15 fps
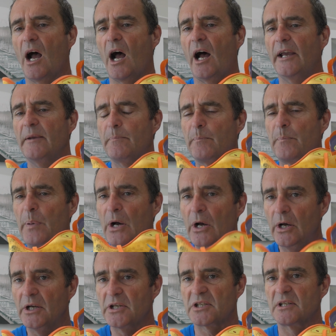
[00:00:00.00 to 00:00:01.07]
I
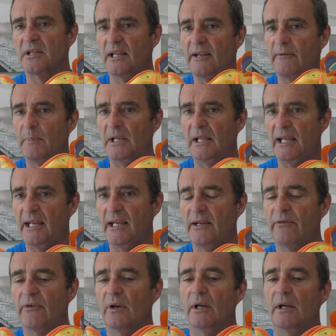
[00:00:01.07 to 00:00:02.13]
personally
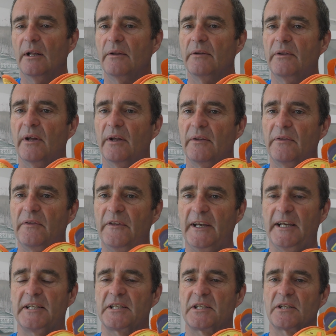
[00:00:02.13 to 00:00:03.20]
believe that
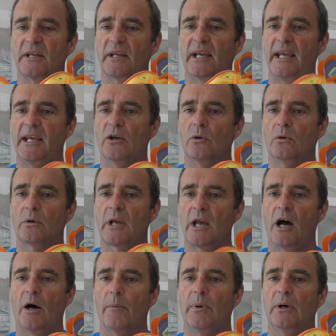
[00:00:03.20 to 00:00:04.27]
this heel
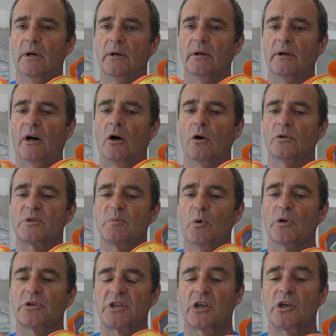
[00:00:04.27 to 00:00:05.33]
cup holds
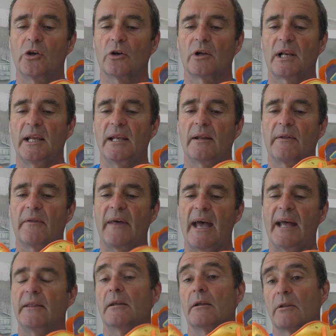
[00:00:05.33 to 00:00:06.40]
more securely
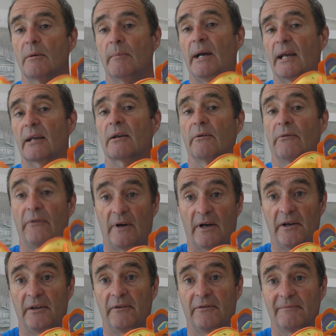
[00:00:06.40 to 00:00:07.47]
than the Mach
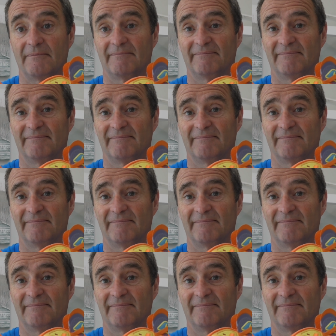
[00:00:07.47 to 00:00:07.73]
5.